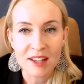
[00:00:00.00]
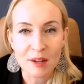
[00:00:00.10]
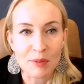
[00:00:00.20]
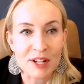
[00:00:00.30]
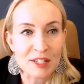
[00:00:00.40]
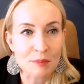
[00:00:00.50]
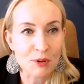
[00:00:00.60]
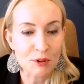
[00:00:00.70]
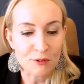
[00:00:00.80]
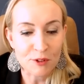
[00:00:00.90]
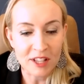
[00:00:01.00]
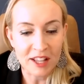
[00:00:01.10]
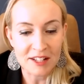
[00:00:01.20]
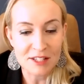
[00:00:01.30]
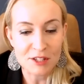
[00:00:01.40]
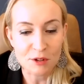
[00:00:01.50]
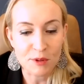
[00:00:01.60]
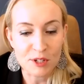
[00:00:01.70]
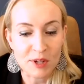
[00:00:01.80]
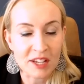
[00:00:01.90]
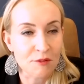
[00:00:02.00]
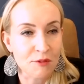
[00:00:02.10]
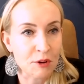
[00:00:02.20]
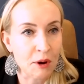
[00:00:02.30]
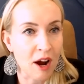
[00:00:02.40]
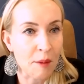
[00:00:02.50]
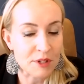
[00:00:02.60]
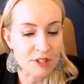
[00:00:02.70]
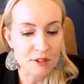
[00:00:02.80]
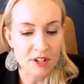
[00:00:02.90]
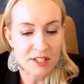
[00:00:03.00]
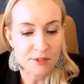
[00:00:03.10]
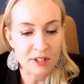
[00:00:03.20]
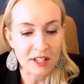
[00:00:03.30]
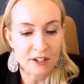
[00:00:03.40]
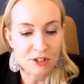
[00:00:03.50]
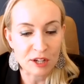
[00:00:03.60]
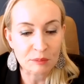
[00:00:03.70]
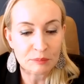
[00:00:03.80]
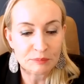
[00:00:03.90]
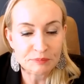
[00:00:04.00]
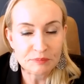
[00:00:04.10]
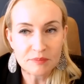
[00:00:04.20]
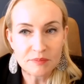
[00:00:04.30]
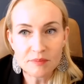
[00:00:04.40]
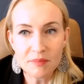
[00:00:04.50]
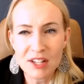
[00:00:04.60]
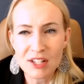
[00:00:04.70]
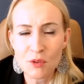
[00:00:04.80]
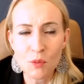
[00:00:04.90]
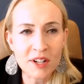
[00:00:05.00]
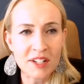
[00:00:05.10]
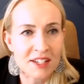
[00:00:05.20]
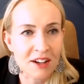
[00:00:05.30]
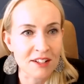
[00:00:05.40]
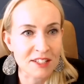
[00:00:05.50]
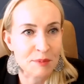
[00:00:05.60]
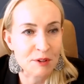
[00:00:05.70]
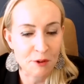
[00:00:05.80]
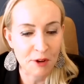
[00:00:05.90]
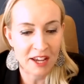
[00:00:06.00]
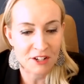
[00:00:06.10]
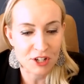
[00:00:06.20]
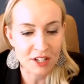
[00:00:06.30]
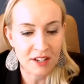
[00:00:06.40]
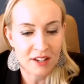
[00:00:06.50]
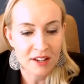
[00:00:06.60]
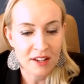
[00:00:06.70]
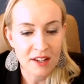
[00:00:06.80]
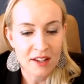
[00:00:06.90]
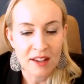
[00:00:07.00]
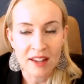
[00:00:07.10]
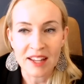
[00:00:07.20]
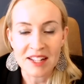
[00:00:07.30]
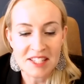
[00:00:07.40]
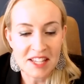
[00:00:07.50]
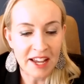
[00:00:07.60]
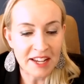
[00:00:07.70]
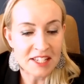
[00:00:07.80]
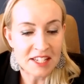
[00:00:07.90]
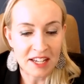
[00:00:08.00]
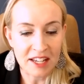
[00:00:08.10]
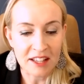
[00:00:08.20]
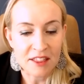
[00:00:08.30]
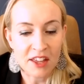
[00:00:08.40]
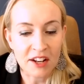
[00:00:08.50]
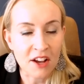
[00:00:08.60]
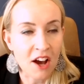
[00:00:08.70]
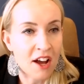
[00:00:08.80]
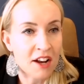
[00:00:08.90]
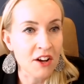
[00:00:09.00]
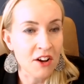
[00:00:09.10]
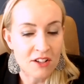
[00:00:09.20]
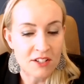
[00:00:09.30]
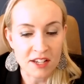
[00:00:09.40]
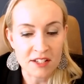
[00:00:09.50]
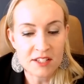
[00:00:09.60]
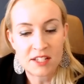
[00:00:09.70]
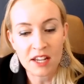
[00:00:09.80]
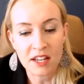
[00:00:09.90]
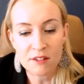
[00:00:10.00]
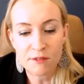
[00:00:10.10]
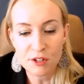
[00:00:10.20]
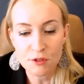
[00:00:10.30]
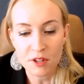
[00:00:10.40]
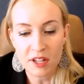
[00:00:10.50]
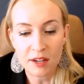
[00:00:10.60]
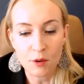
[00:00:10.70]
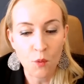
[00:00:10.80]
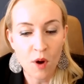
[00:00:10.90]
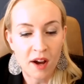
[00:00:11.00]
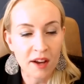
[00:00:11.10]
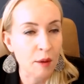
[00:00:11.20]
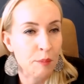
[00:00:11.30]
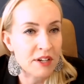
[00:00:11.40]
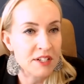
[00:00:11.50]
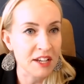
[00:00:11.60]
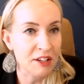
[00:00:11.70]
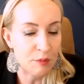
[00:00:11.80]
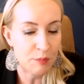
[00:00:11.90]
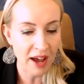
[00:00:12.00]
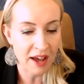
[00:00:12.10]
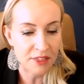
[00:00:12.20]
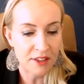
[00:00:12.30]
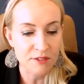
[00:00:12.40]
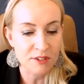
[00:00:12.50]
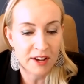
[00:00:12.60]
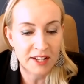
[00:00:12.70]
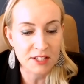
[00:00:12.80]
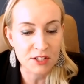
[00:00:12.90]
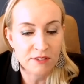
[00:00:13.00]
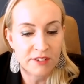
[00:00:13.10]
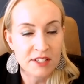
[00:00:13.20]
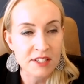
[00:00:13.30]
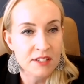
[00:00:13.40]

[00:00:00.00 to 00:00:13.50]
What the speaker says: but it's a beautiful lens through which we can view our opportunities for leadership. So what is the concept of vocation? It's the idea that God calls us to individually walk a particular path of divine service.